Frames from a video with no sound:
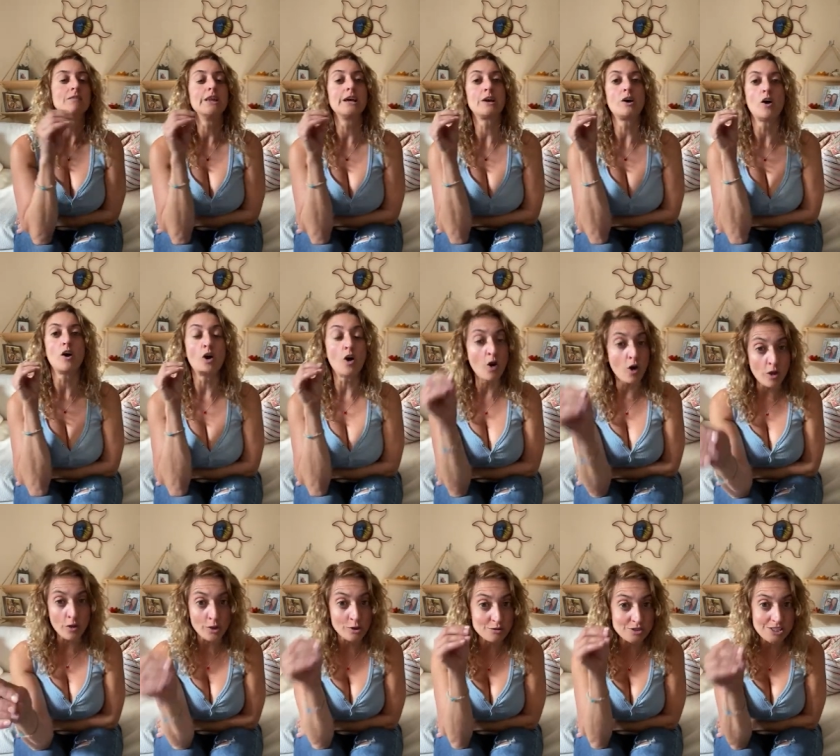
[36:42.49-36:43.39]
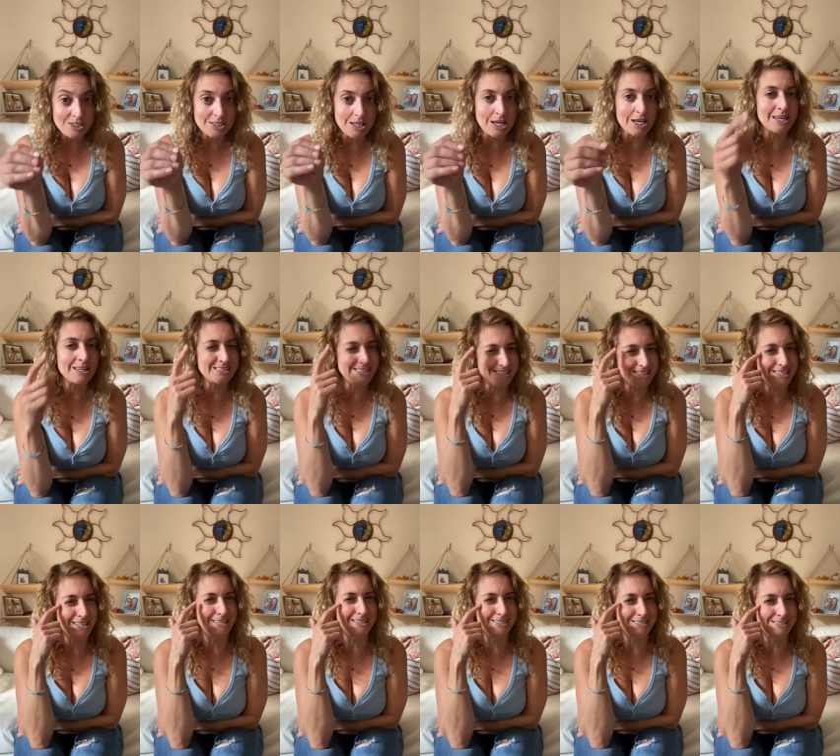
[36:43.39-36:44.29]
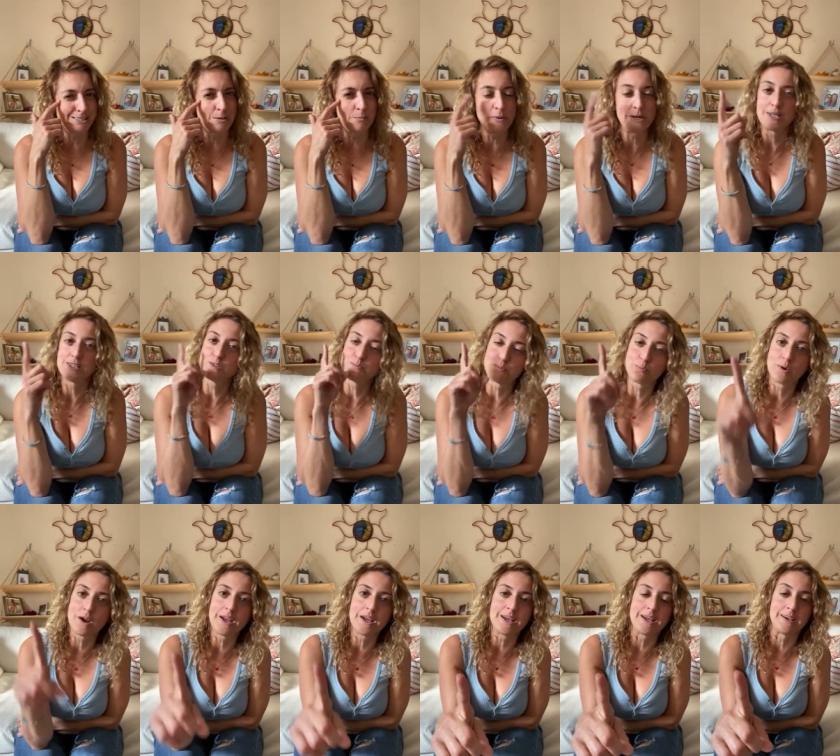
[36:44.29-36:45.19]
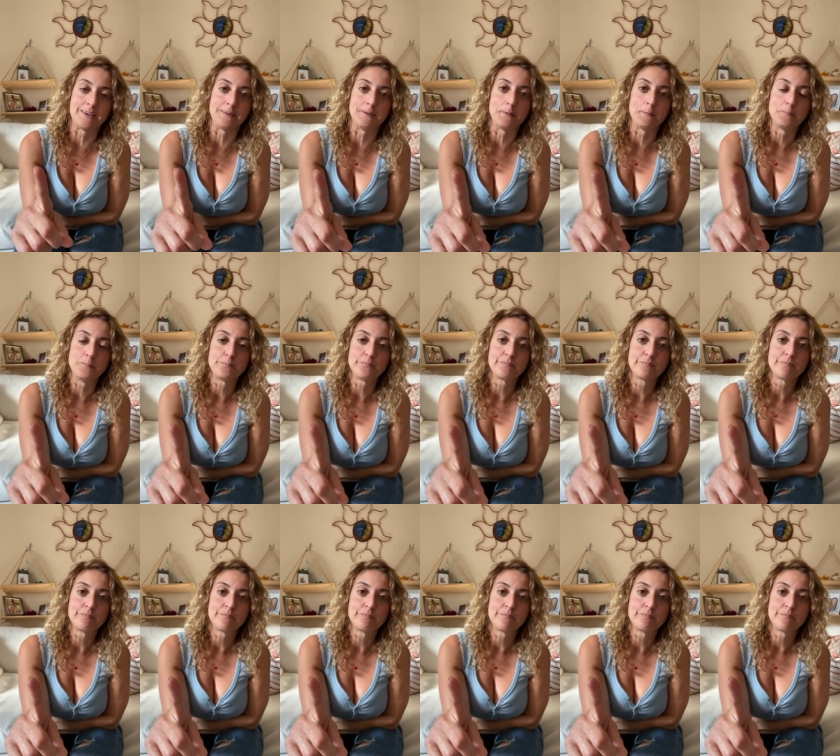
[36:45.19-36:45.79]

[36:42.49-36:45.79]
Like all those things stick in somebody's brain